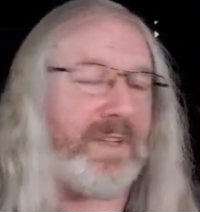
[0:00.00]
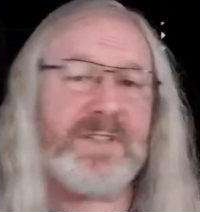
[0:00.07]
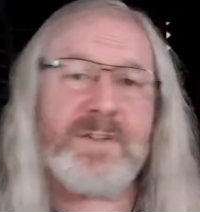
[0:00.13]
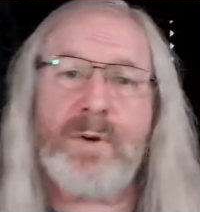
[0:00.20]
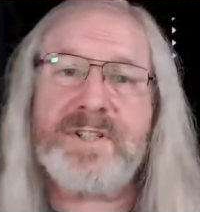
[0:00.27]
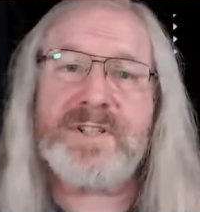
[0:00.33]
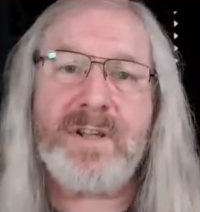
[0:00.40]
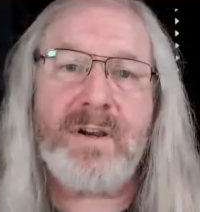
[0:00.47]

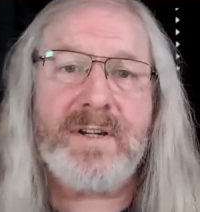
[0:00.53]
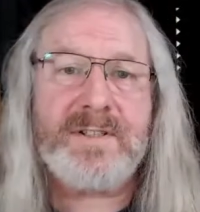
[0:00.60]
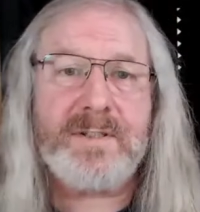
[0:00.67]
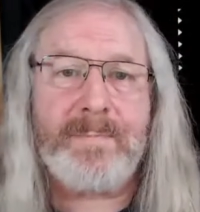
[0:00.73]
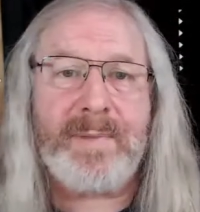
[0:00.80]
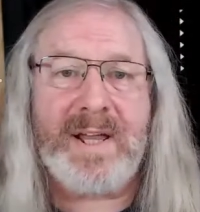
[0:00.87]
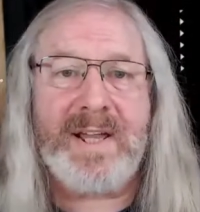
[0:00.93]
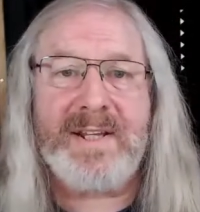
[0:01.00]
I started to
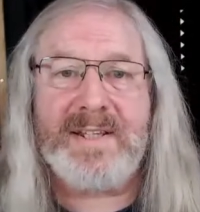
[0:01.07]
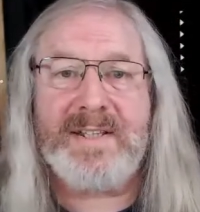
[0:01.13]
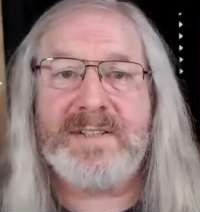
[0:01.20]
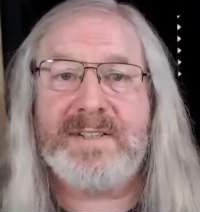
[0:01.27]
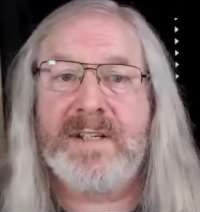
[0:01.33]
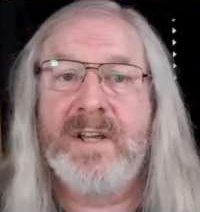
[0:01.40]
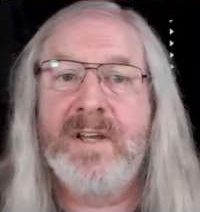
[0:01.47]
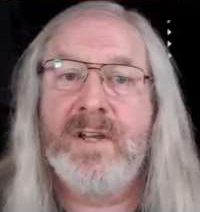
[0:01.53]
play
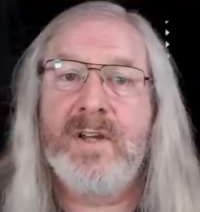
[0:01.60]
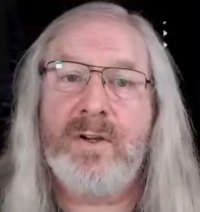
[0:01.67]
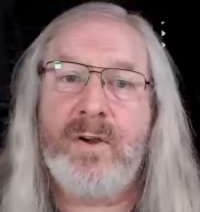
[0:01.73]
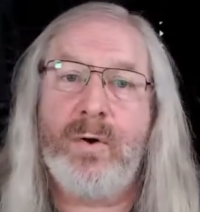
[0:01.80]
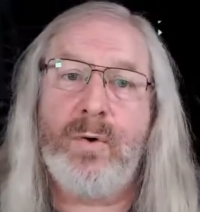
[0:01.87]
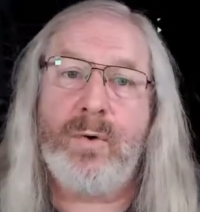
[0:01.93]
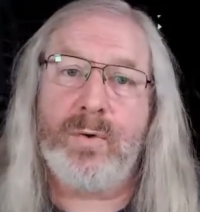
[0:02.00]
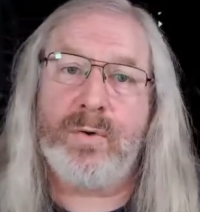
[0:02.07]
these
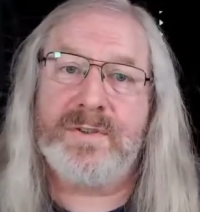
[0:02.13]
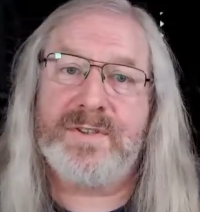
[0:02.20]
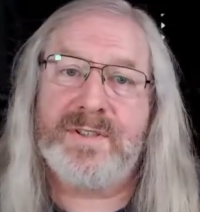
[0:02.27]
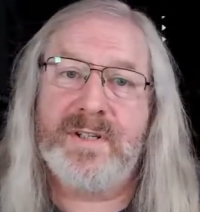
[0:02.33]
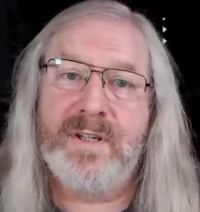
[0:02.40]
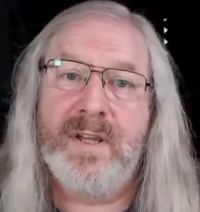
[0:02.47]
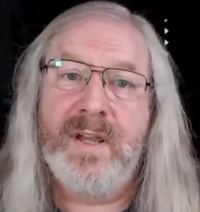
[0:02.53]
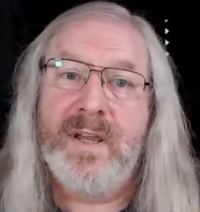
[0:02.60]

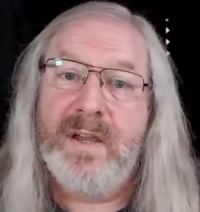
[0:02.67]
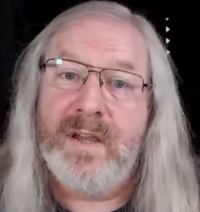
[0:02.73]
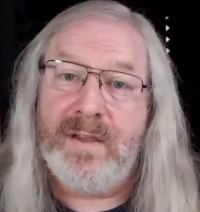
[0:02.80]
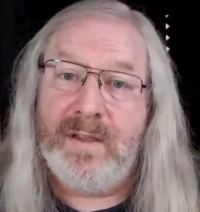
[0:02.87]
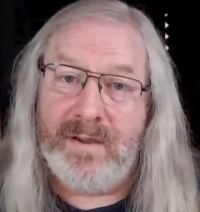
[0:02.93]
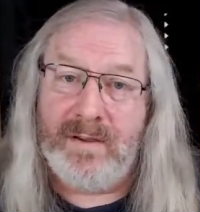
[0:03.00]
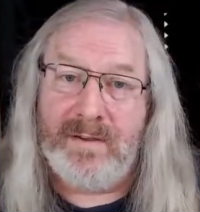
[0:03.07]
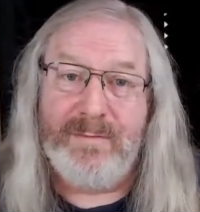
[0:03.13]
chords
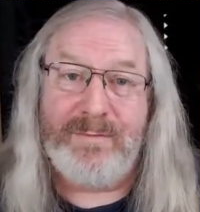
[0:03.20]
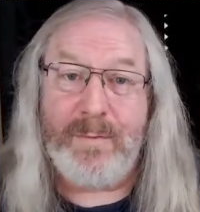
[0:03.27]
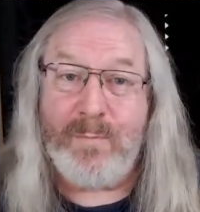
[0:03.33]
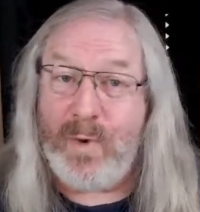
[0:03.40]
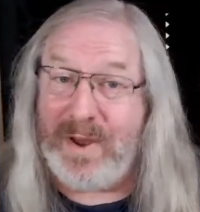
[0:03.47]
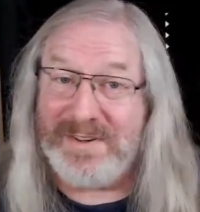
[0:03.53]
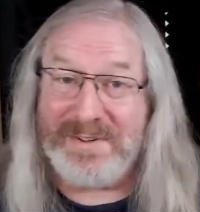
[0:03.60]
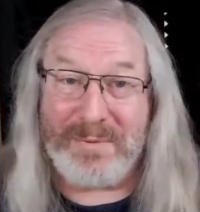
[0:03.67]
from
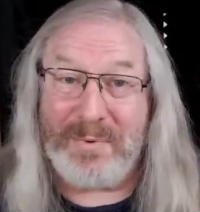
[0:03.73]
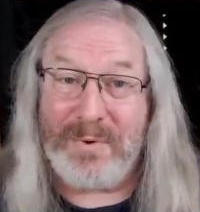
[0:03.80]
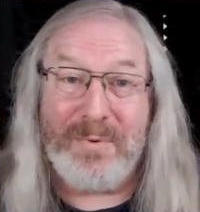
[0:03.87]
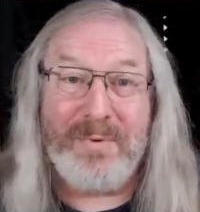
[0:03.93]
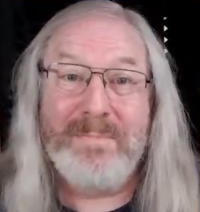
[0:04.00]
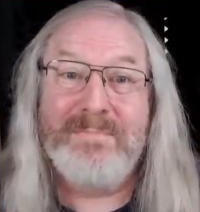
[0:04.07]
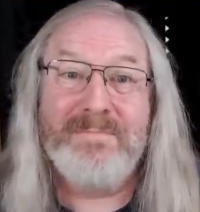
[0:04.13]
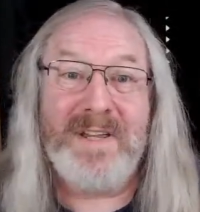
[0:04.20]

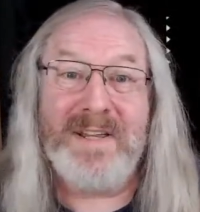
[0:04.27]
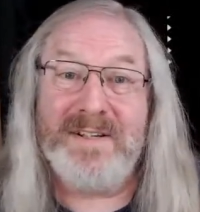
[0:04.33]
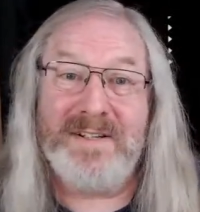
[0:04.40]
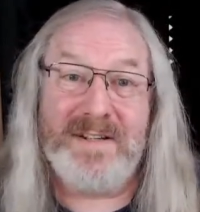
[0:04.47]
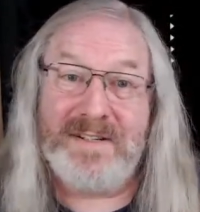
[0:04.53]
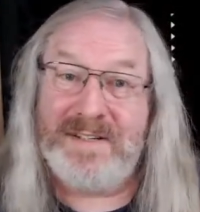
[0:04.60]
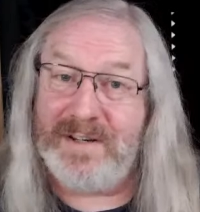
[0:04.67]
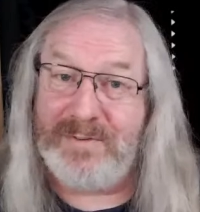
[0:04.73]
Wonderwall
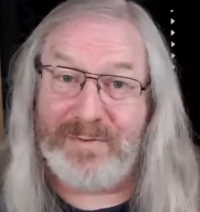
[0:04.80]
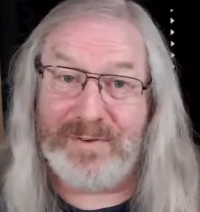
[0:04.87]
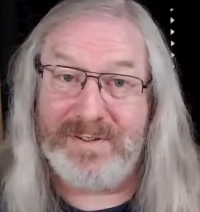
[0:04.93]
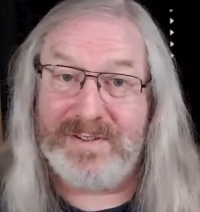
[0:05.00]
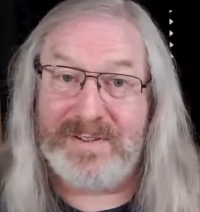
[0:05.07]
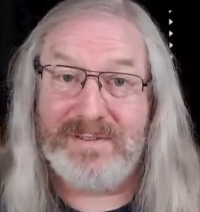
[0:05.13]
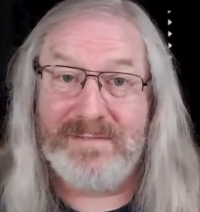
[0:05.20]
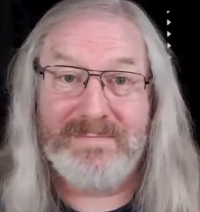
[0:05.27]
in a
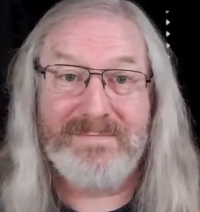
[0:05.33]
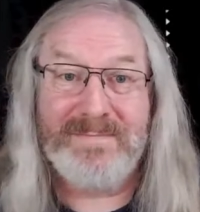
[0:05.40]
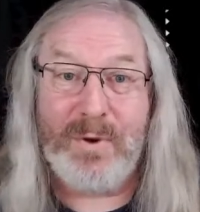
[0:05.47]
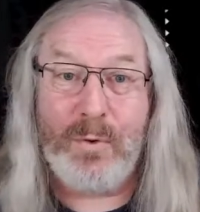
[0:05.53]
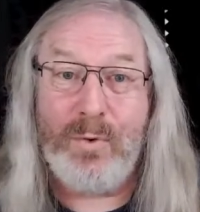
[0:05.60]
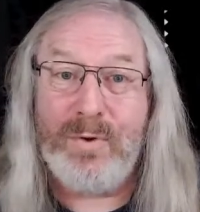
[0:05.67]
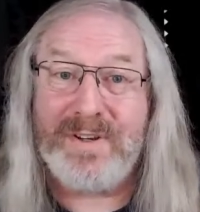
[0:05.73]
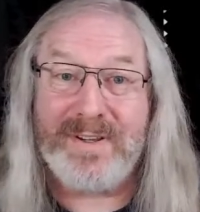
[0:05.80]
different
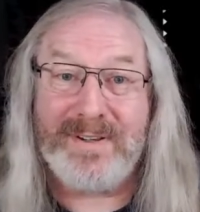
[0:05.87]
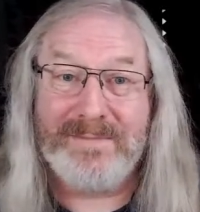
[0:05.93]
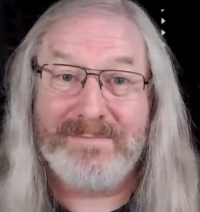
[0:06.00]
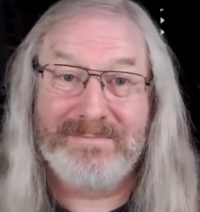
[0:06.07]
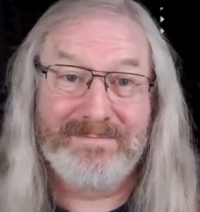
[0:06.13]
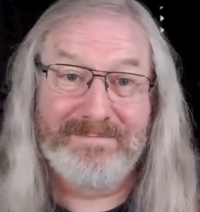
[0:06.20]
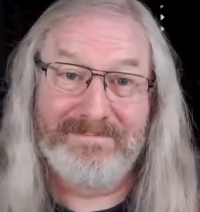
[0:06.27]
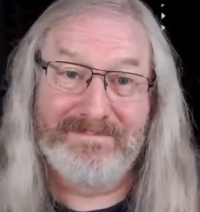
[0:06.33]
order,
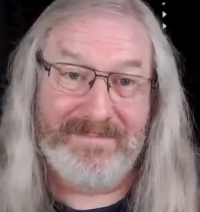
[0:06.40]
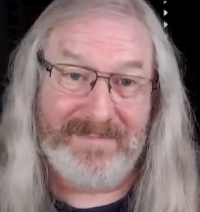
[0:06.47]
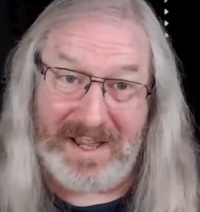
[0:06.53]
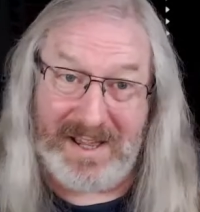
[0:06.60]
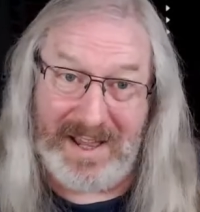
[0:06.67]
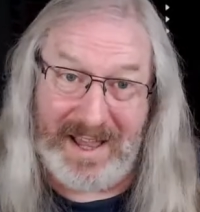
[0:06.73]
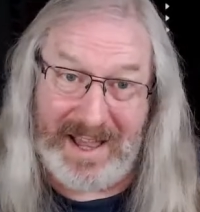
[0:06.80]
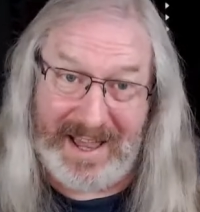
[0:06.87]

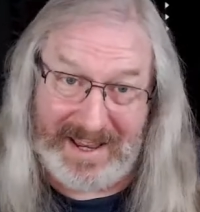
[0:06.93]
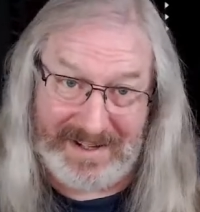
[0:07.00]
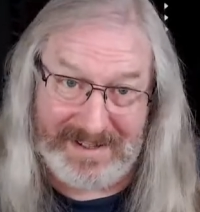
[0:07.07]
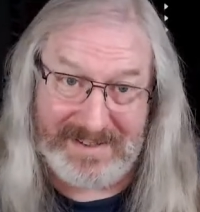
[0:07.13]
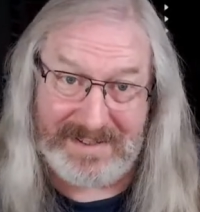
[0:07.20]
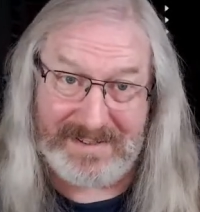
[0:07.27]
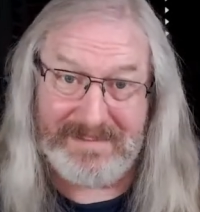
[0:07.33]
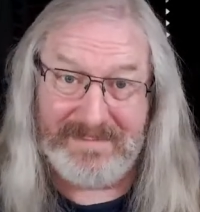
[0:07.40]

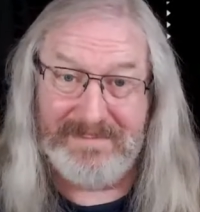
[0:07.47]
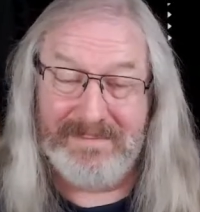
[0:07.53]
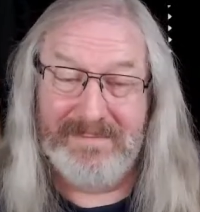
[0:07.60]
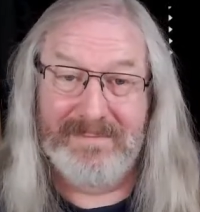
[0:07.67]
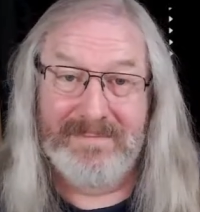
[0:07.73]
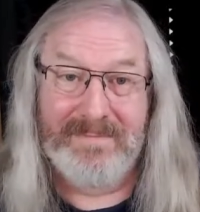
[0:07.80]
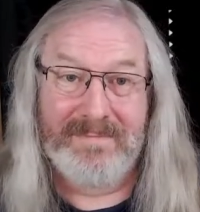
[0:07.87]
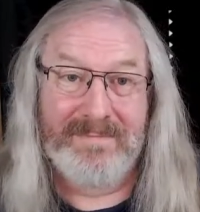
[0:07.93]
and
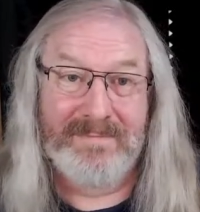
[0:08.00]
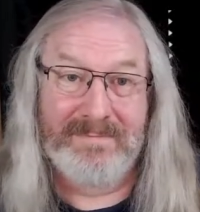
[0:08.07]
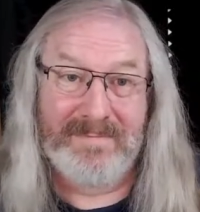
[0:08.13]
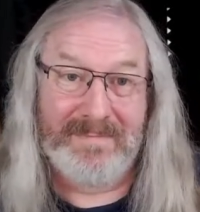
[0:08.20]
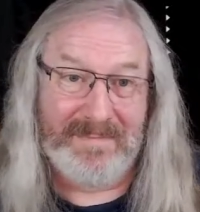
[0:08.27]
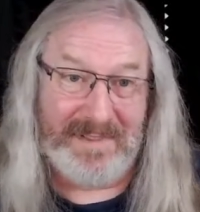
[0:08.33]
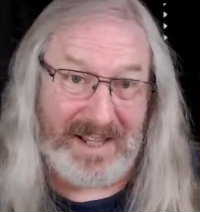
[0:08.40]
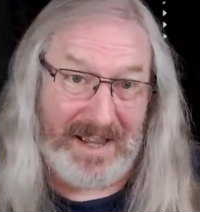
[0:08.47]

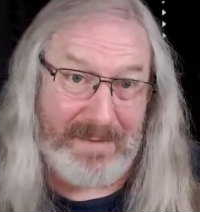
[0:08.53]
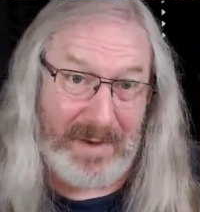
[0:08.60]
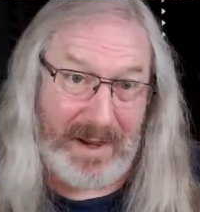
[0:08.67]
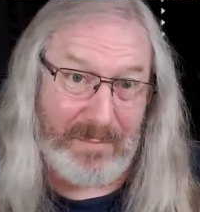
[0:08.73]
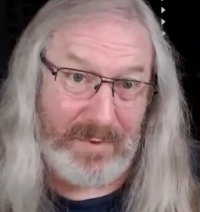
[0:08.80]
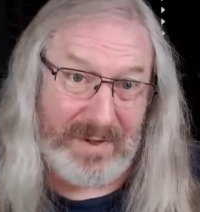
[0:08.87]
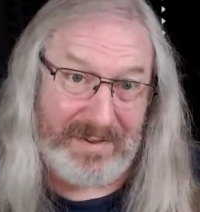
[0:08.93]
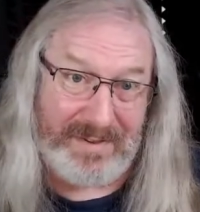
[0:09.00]
came
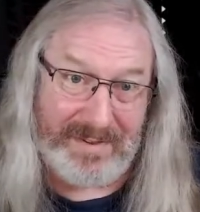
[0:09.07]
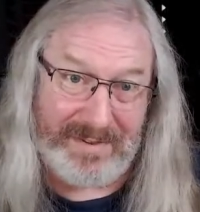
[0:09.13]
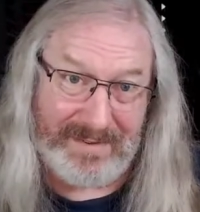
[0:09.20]
up with